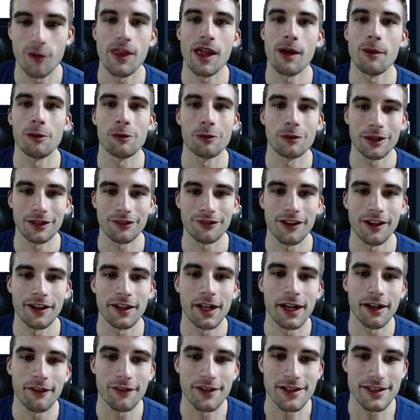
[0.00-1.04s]
they will
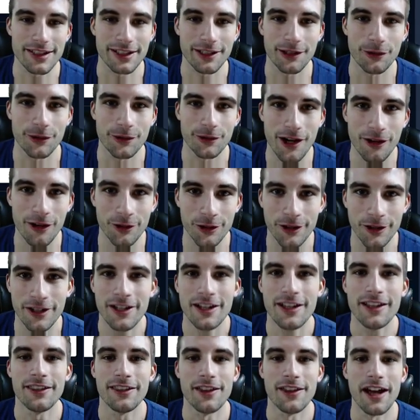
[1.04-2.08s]
refund every single dollar
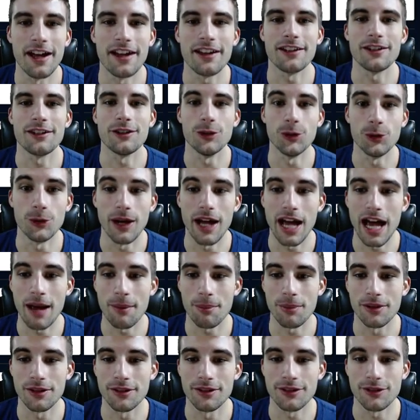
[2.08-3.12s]
that you
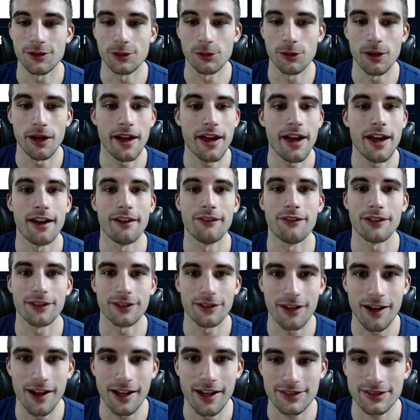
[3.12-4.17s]
happen to have
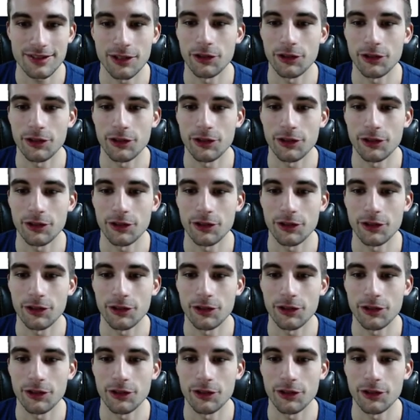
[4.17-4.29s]
lost.